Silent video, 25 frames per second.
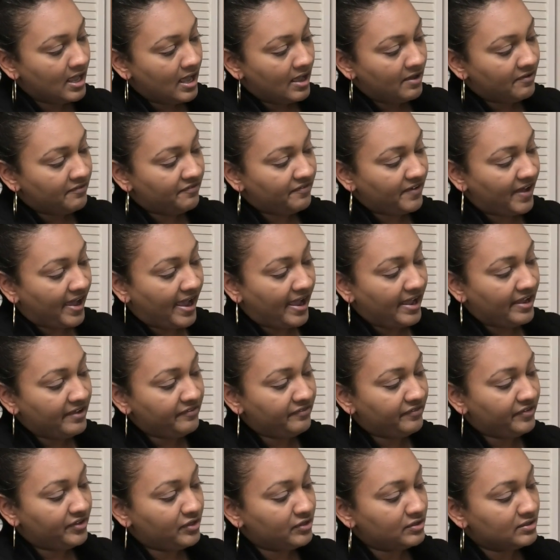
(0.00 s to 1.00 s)
5,
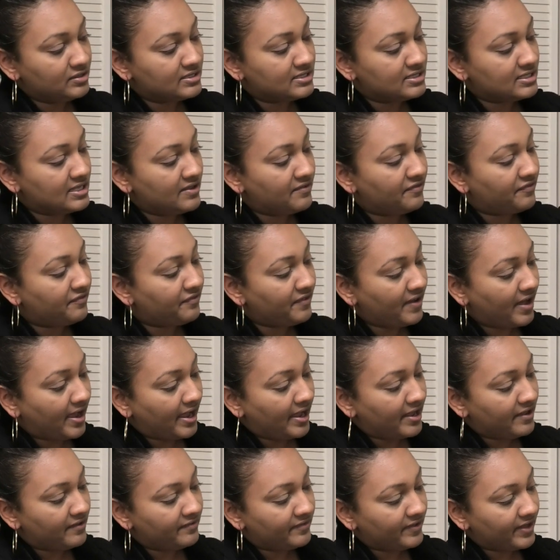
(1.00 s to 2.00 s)
you'll see
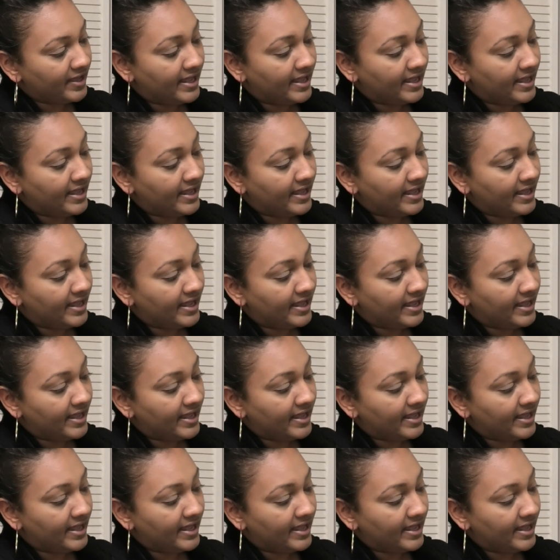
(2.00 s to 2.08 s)
5